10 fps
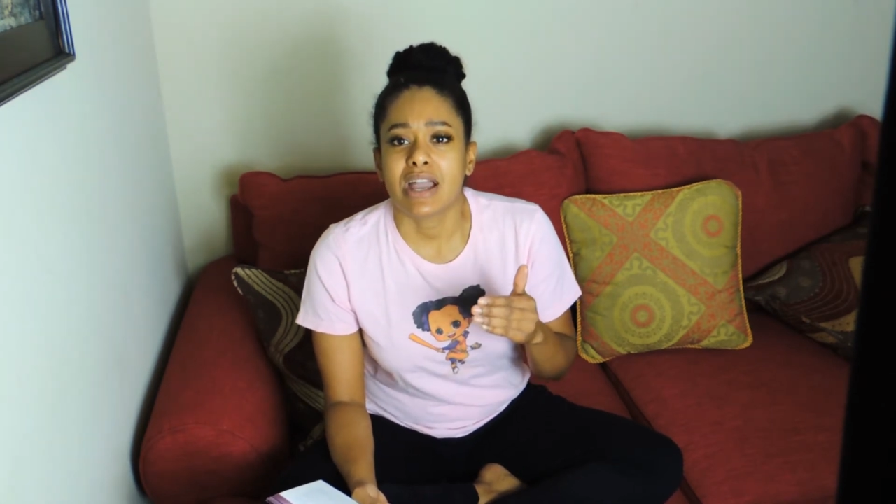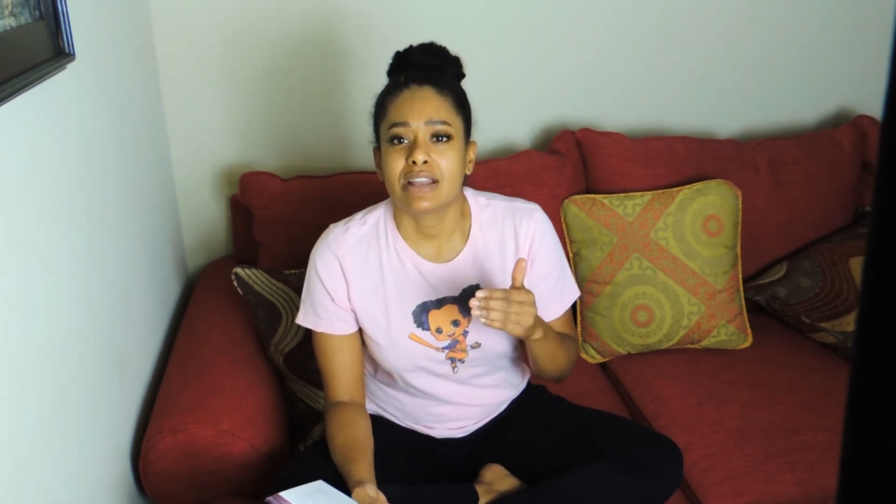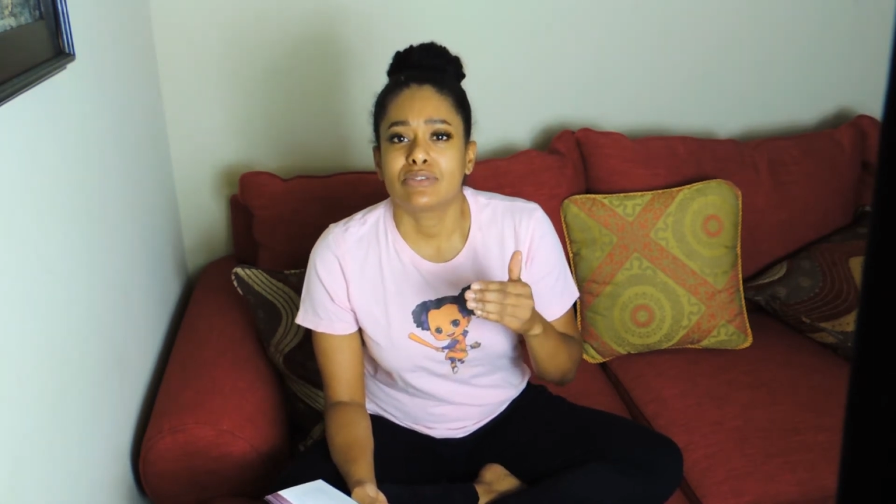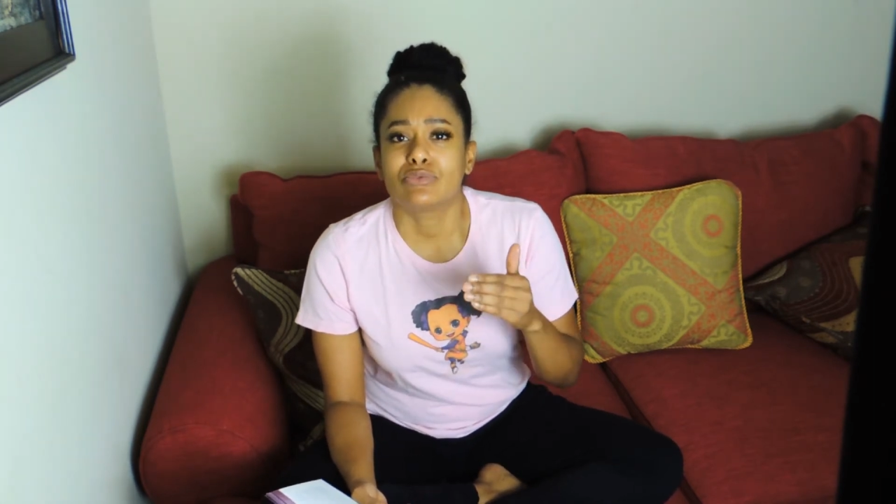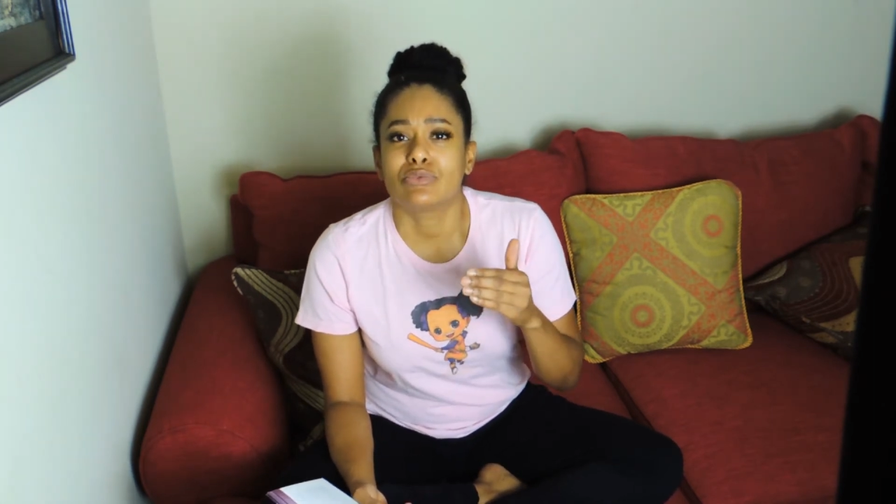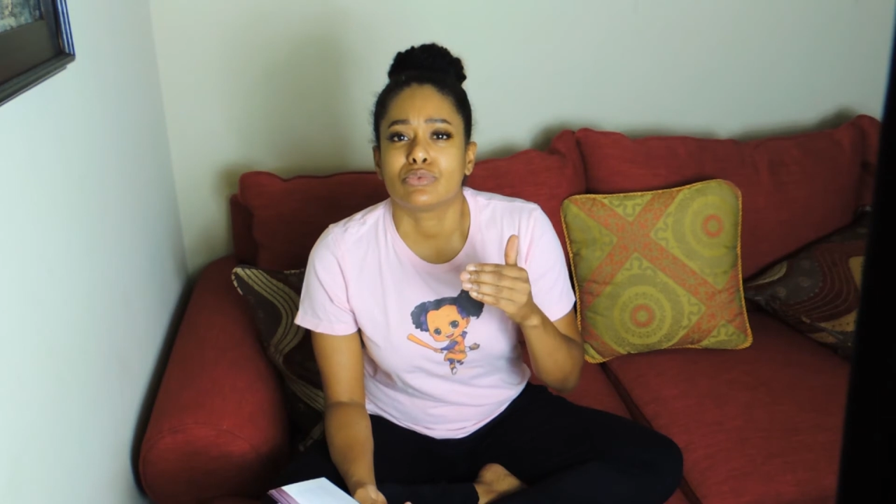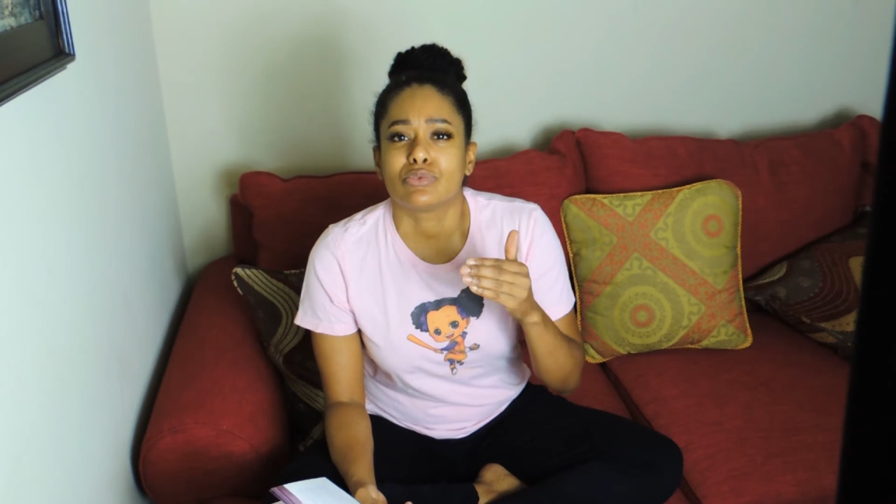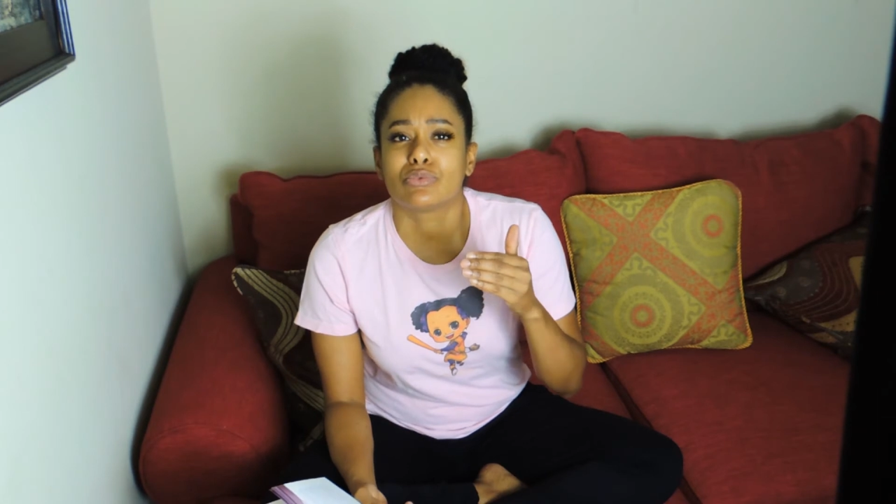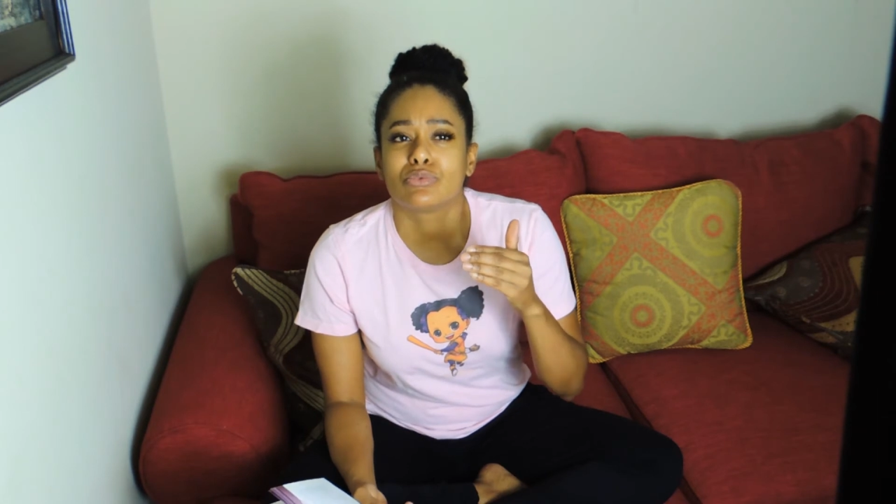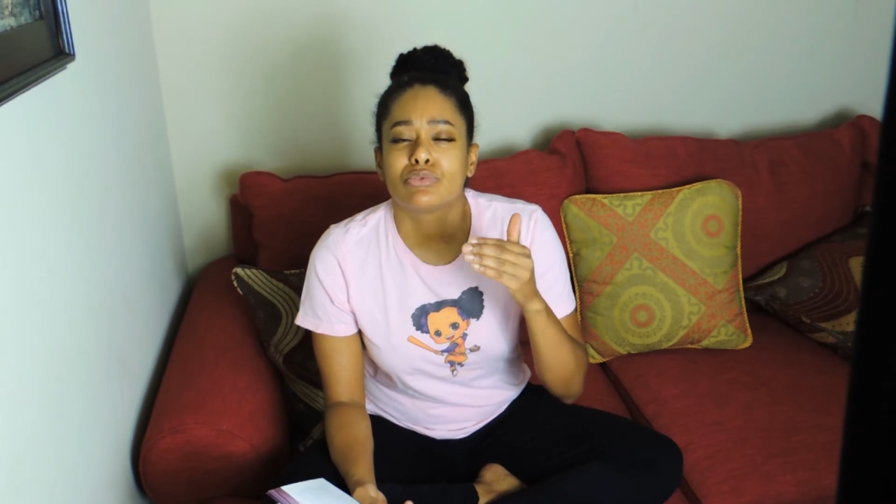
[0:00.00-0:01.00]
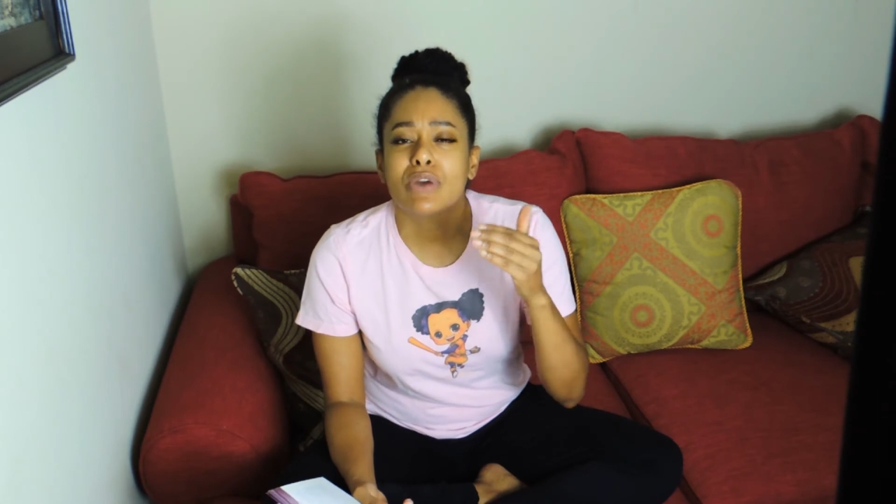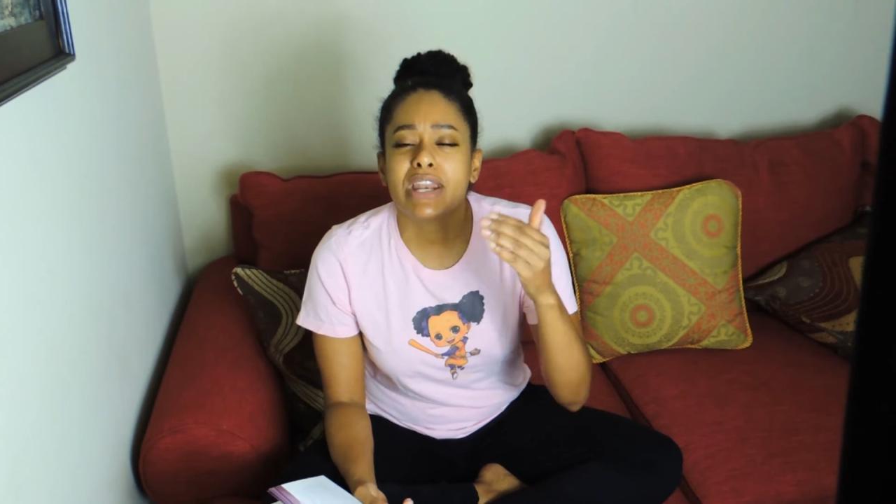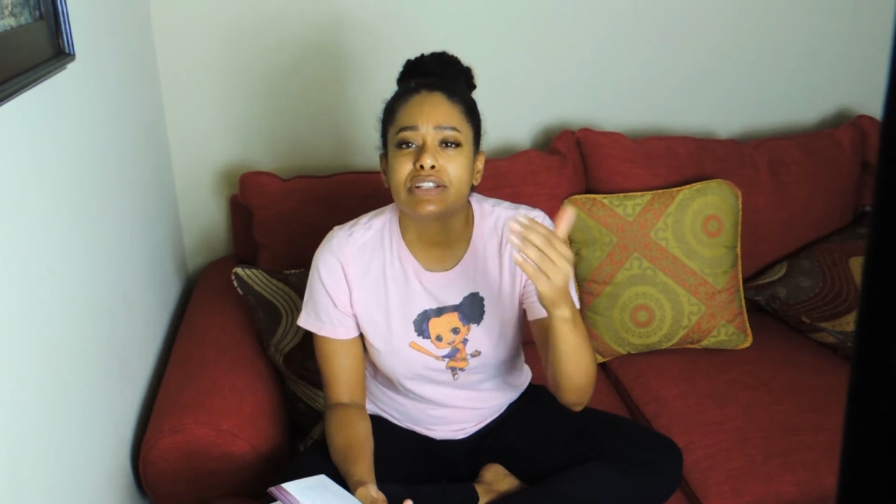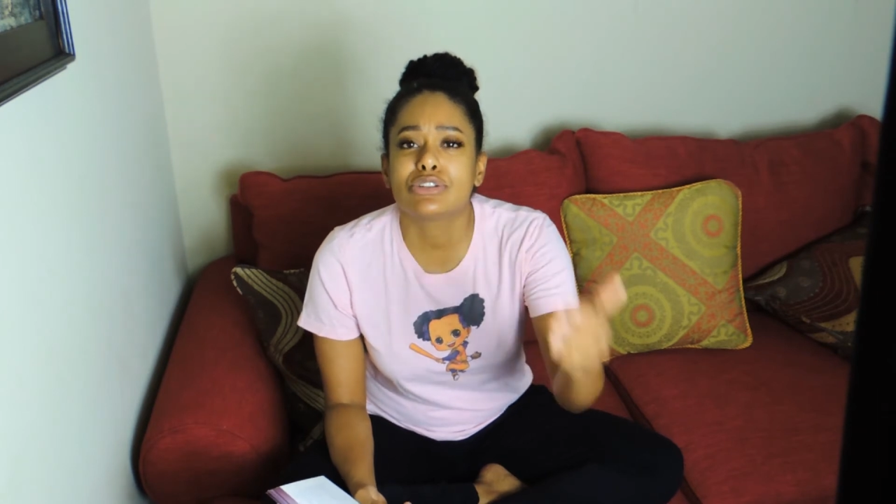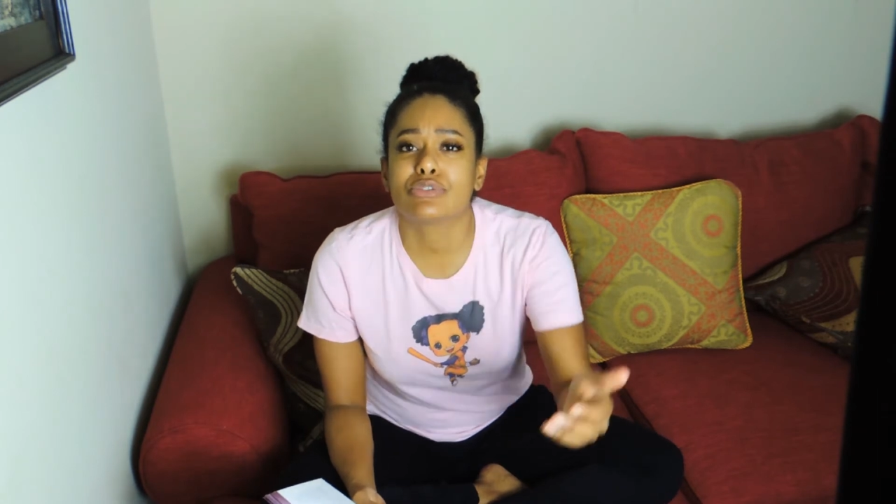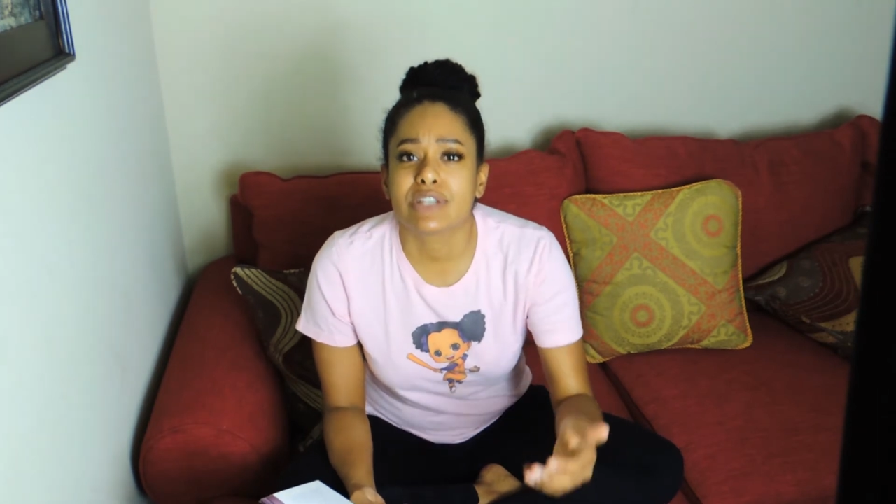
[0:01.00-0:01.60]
and ready to